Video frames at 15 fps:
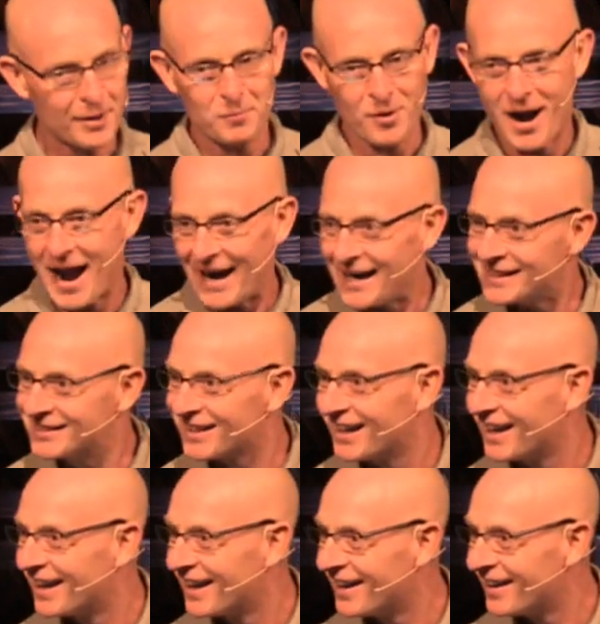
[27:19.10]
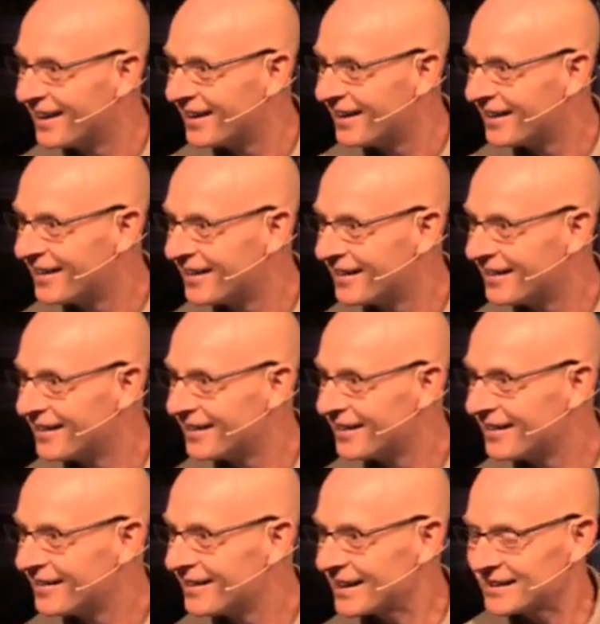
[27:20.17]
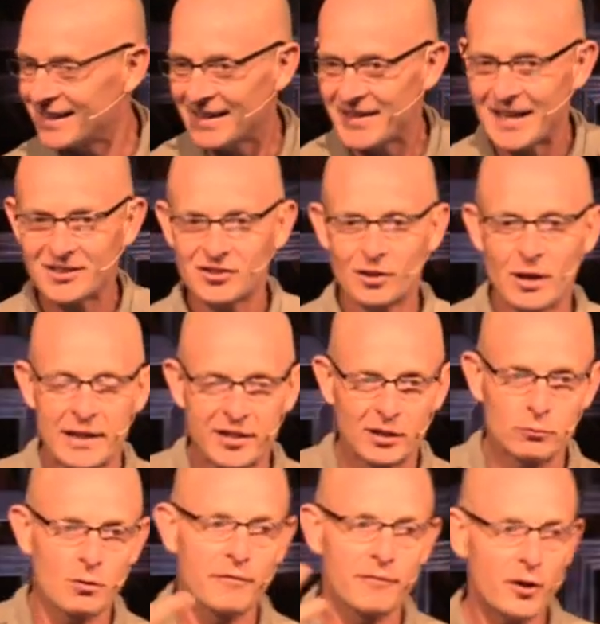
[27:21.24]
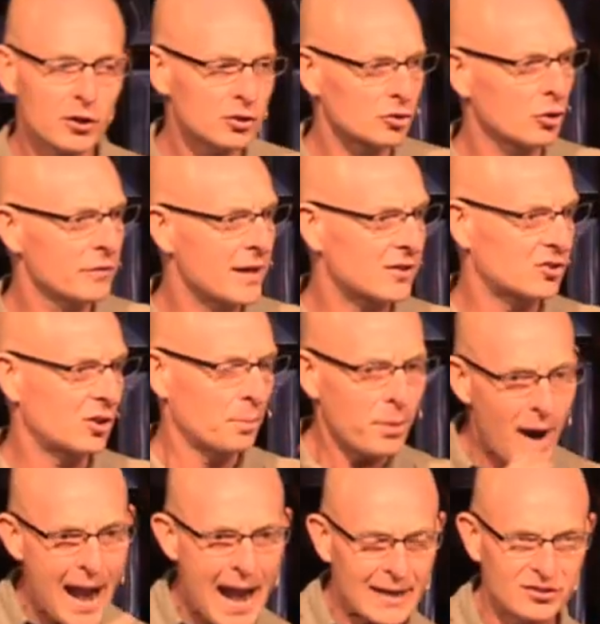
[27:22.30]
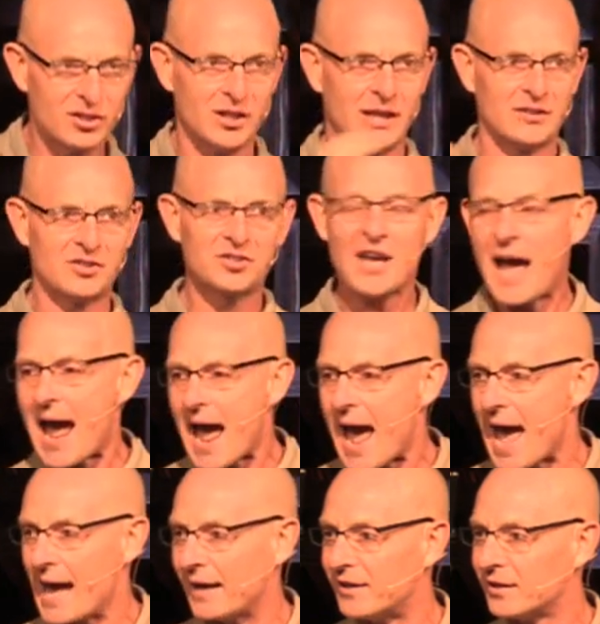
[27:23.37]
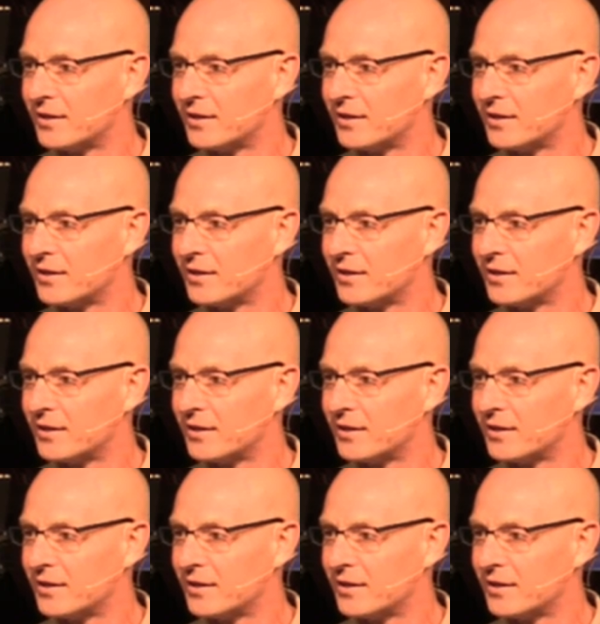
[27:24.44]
right? Like that, that's, that's a reversal that's surprising, it's sad.